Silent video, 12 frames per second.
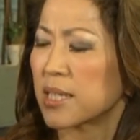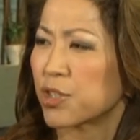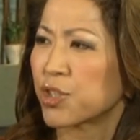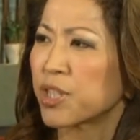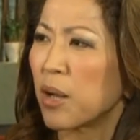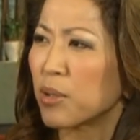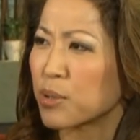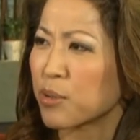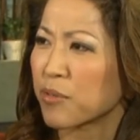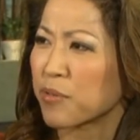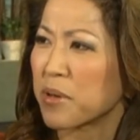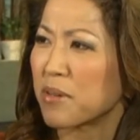that
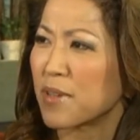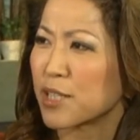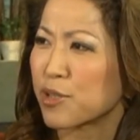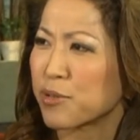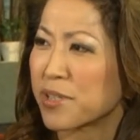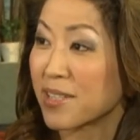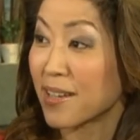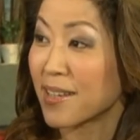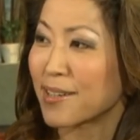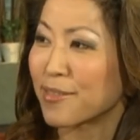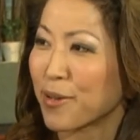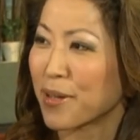shelter for investors
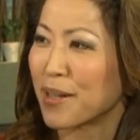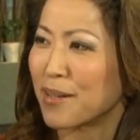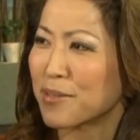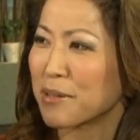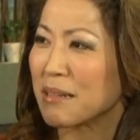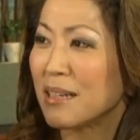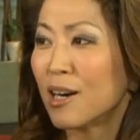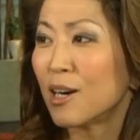ducking for cover.